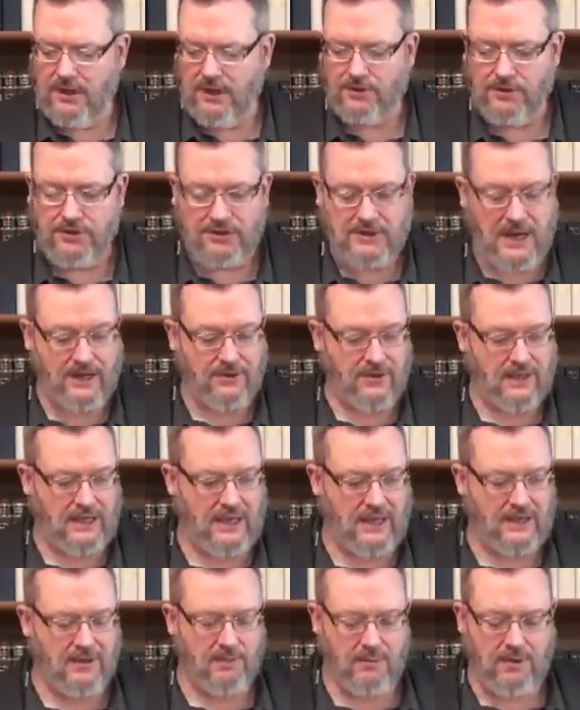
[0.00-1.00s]
understand the
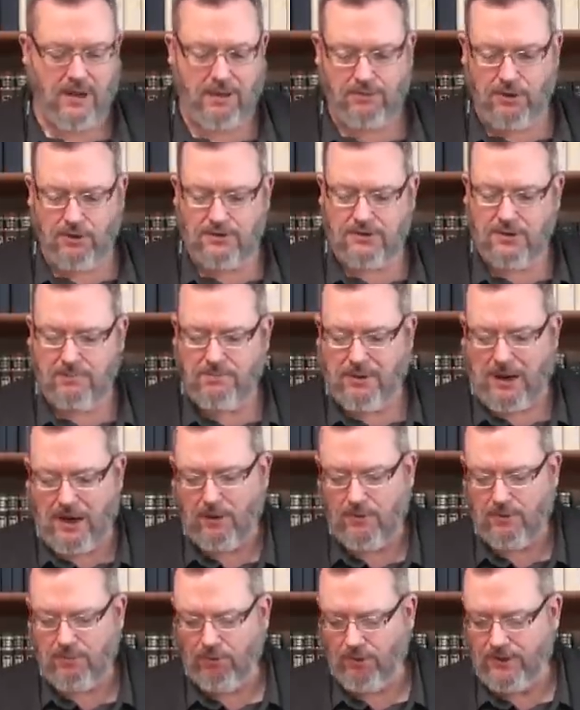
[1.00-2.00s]
kingdom, and I'm using
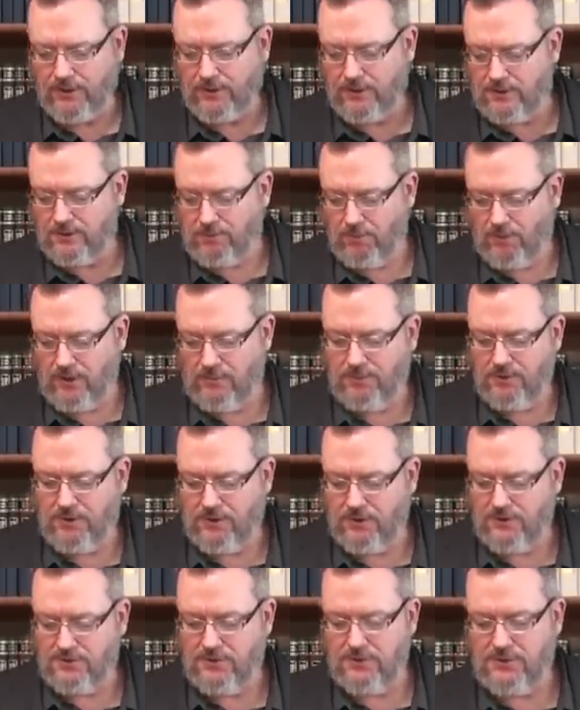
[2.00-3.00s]
PowerPoint this morning
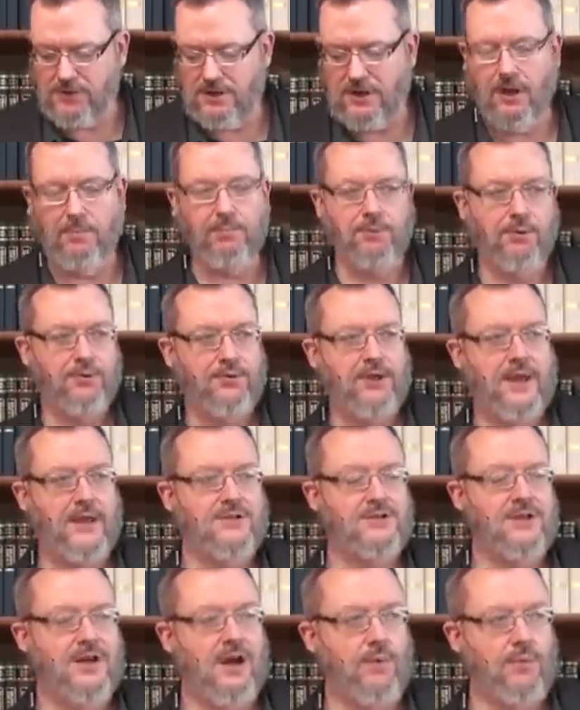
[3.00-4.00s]
because there's a couple of
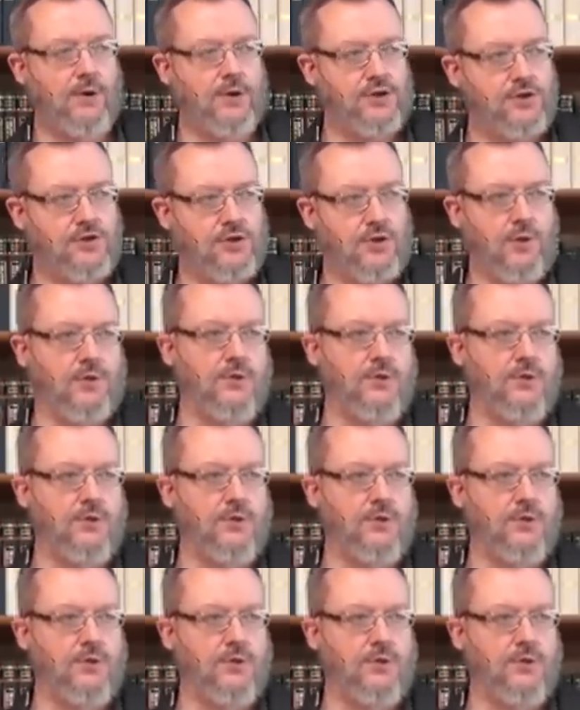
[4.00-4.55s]
things that I want to show